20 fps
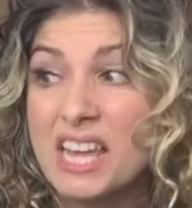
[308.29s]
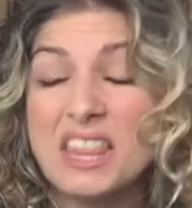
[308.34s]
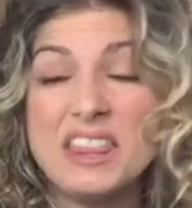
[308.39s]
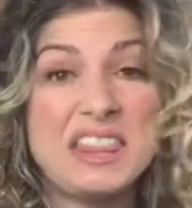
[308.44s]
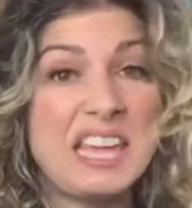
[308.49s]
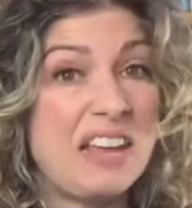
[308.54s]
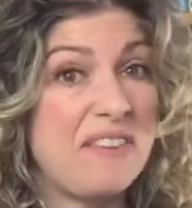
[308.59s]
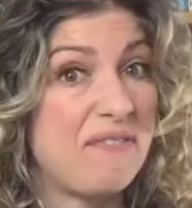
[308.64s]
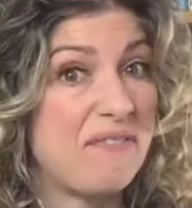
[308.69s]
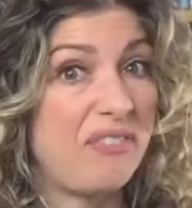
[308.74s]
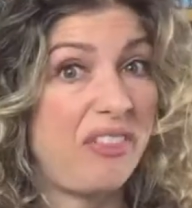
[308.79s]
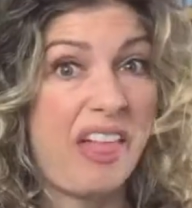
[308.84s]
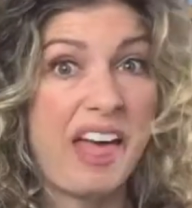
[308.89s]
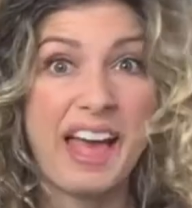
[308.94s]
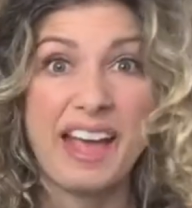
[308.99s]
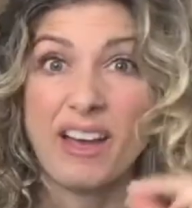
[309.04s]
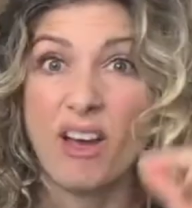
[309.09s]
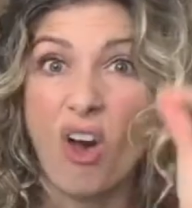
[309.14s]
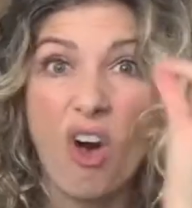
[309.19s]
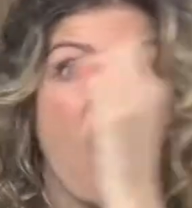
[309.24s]
They
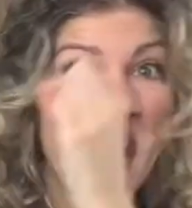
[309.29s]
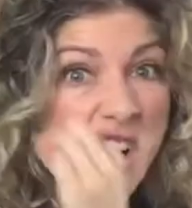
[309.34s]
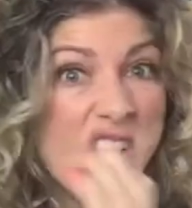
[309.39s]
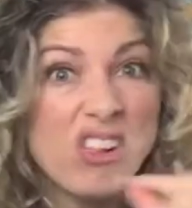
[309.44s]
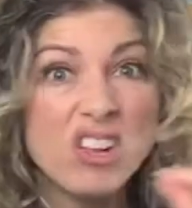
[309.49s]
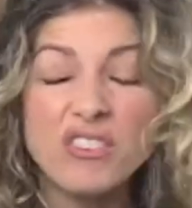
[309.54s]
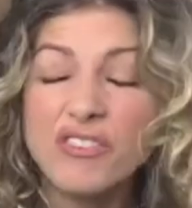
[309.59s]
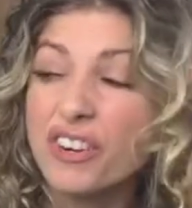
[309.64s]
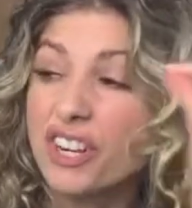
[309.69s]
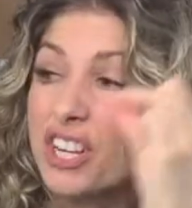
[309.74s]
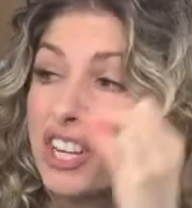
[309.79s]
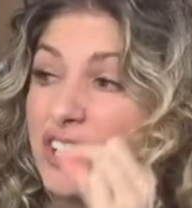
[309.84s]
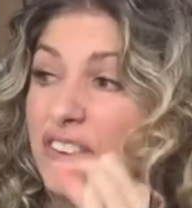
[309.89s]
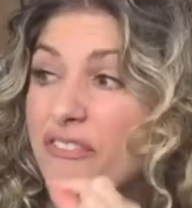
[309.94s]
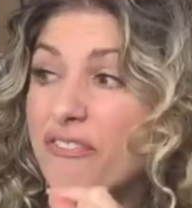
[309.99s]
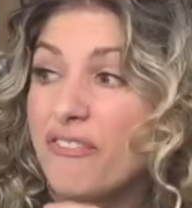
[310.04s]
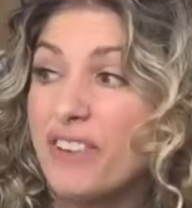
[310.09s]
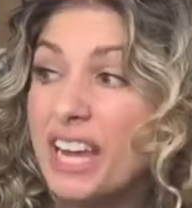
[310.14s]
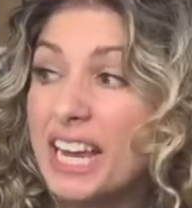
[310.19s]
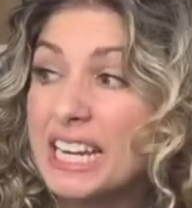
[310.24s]
fly all over your
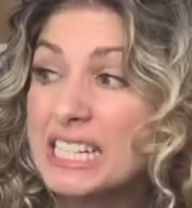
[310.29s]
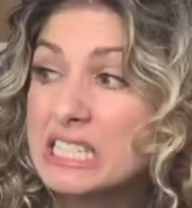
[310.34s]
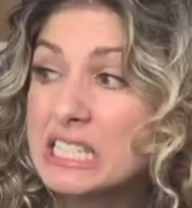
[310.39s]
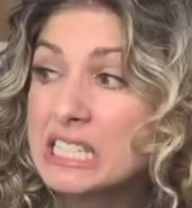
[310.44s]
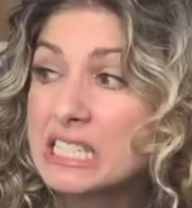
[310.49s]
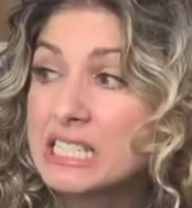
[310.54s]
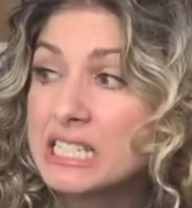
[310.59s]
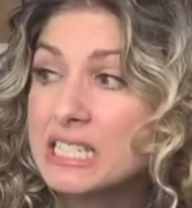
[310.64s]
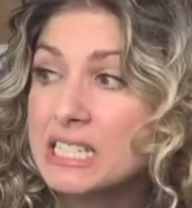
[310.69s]
face.